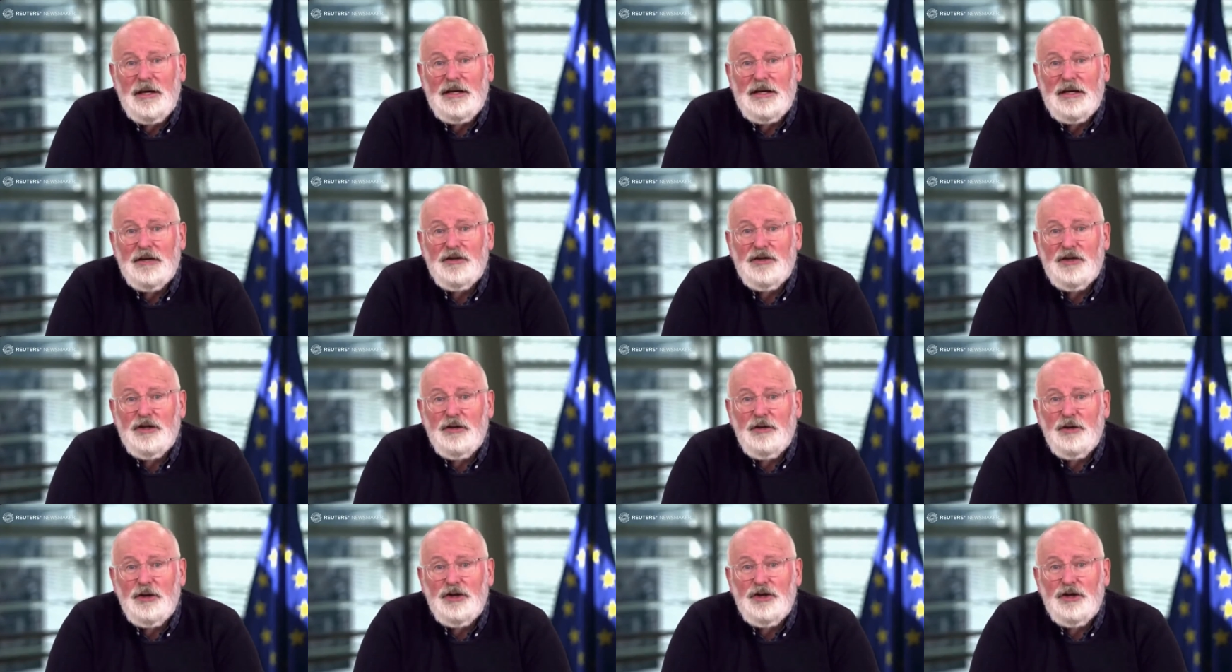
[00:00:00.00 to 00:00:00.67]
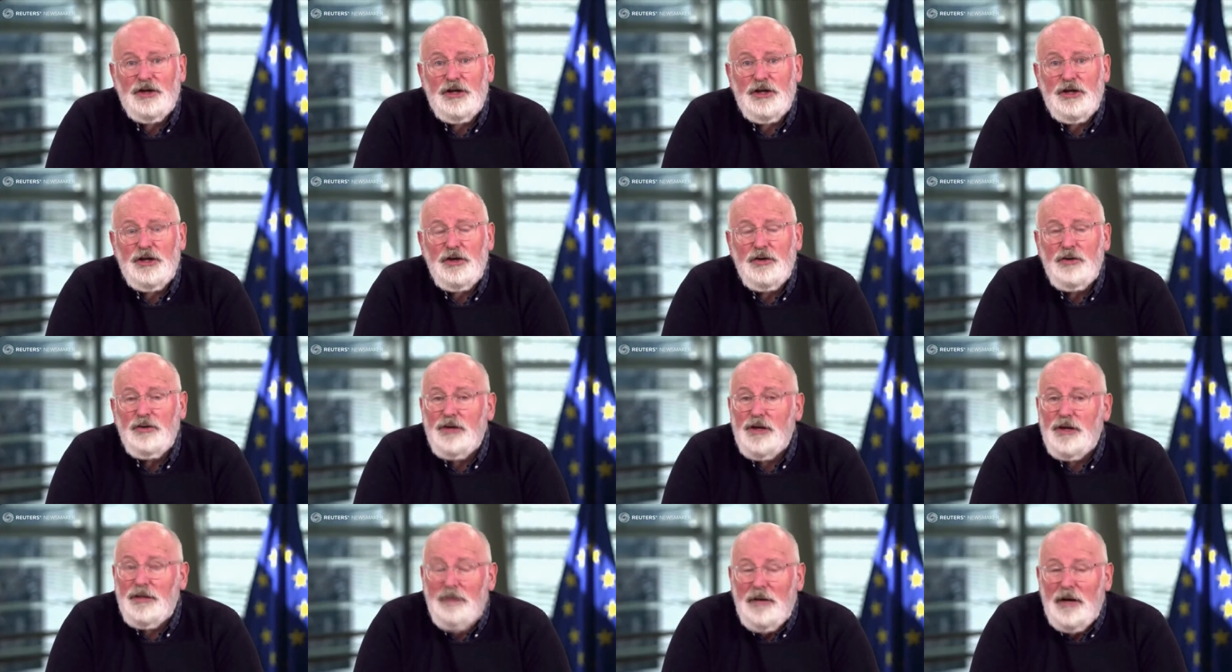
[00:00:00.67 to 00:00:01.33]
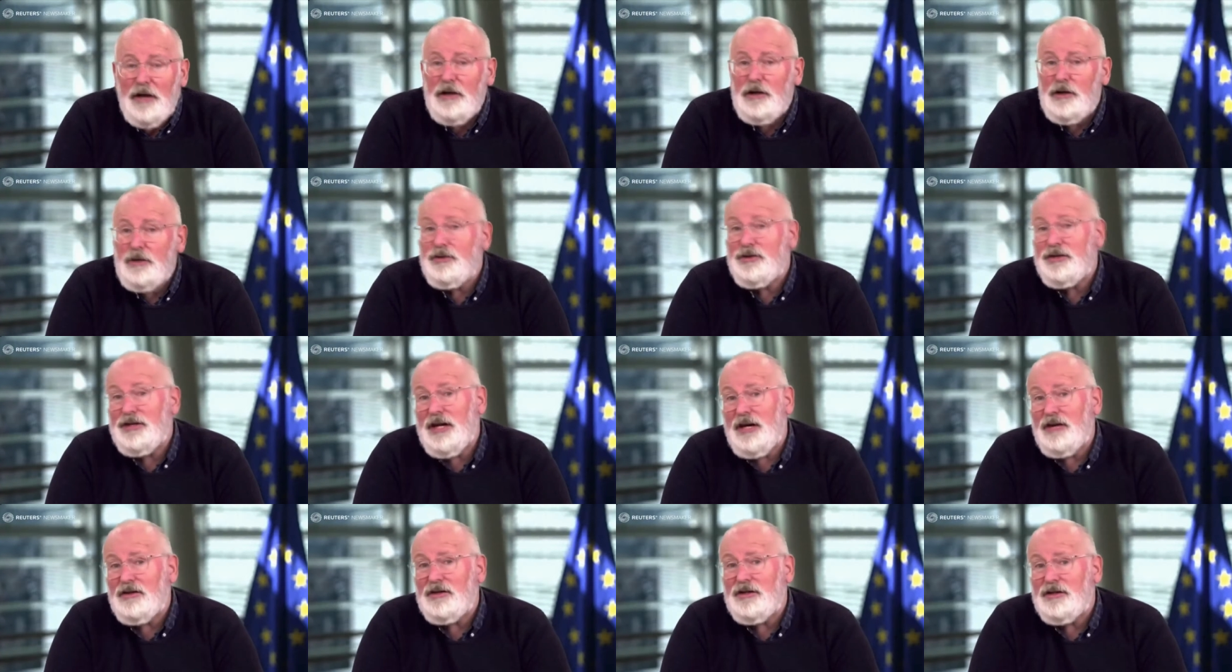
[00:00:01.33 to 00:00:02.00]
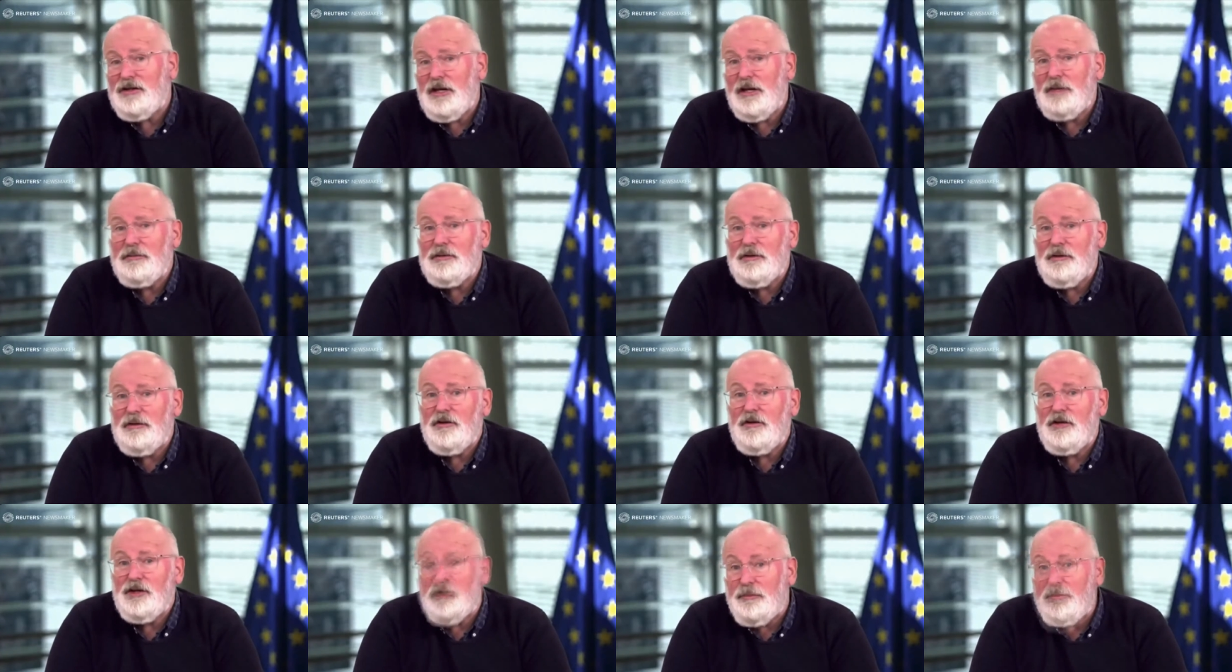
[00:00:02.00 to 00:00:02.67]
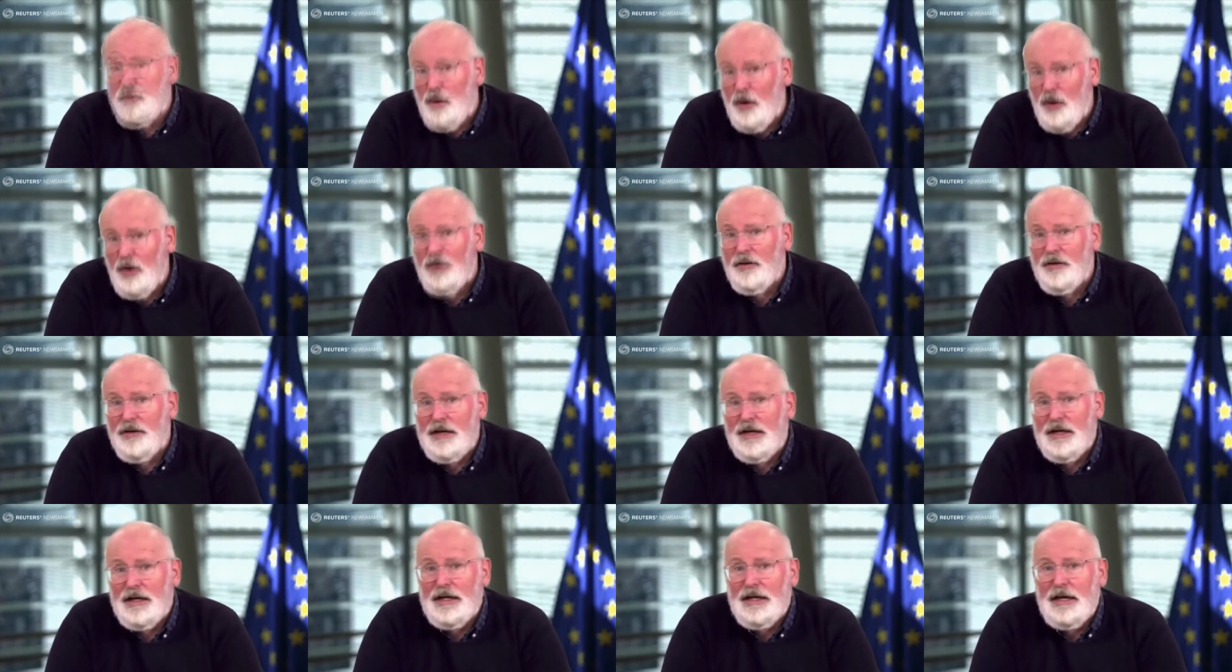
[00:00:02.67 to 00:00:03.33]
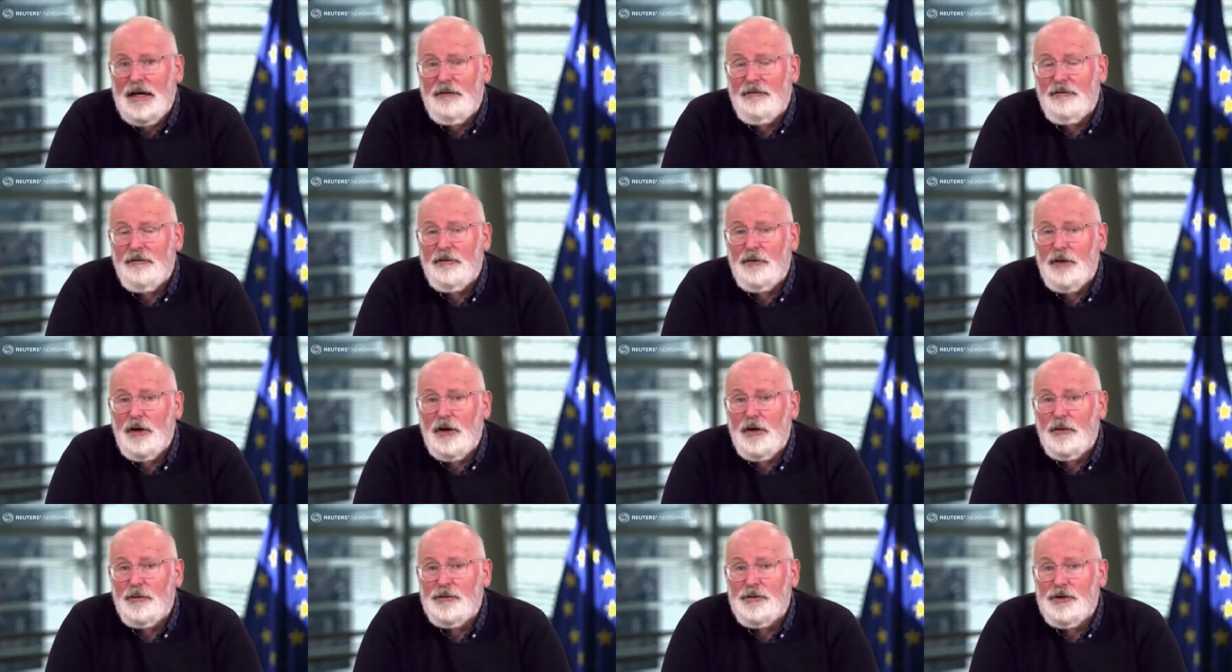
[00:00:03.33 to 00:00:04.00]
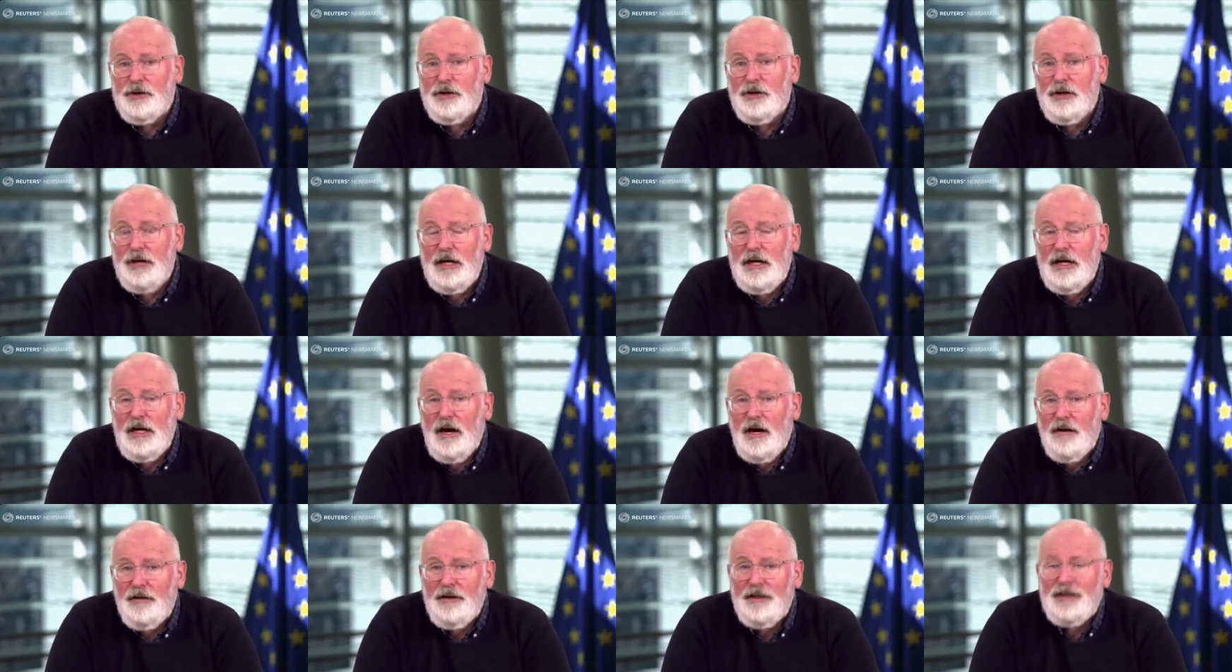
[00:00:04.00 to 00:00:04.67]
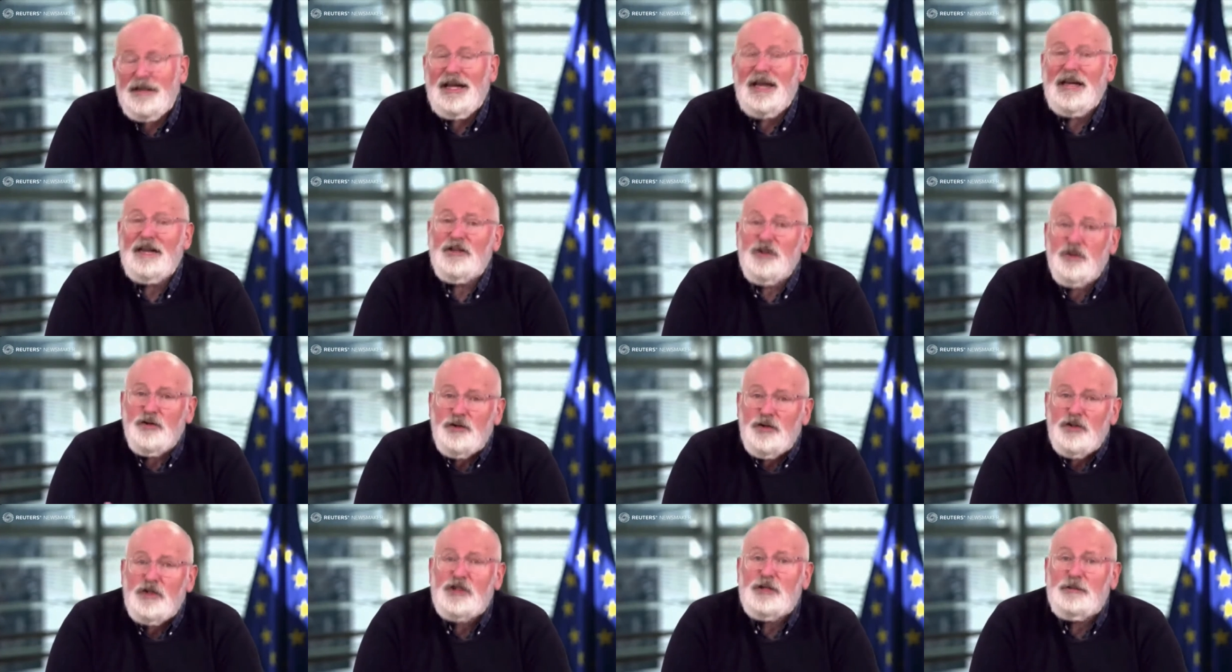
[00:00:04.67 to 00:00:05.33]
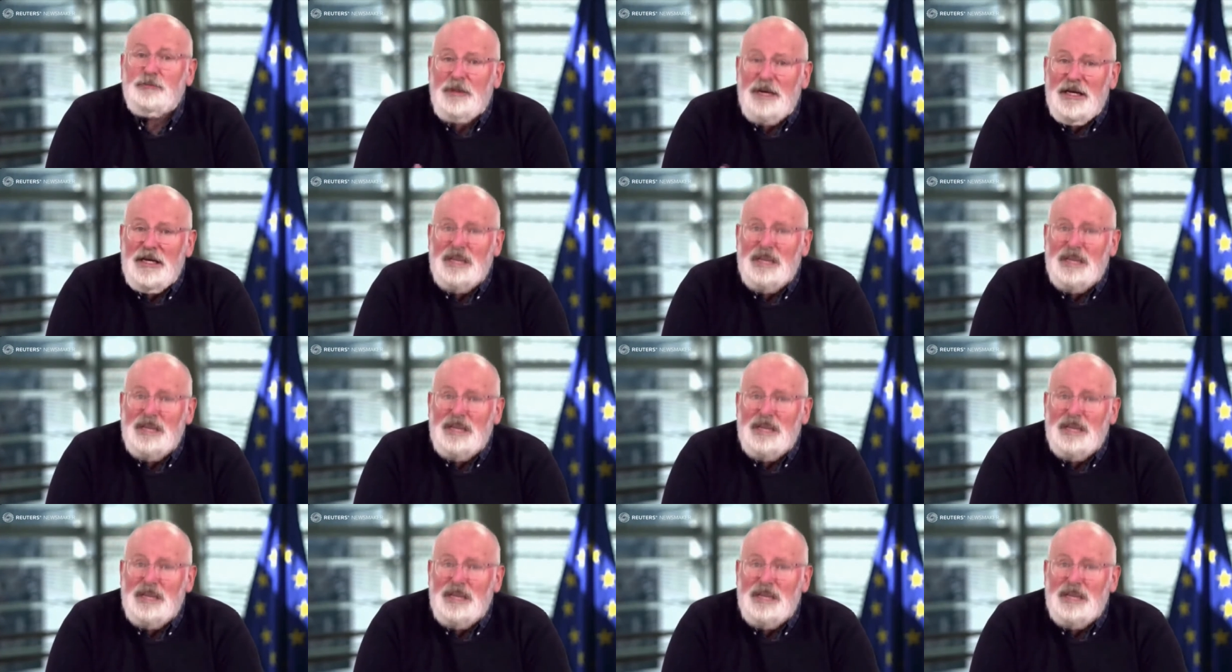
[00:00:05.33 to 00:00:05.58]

by Next Generation EU, they might lose out in terms of the support they can get from Europe. So I think that is also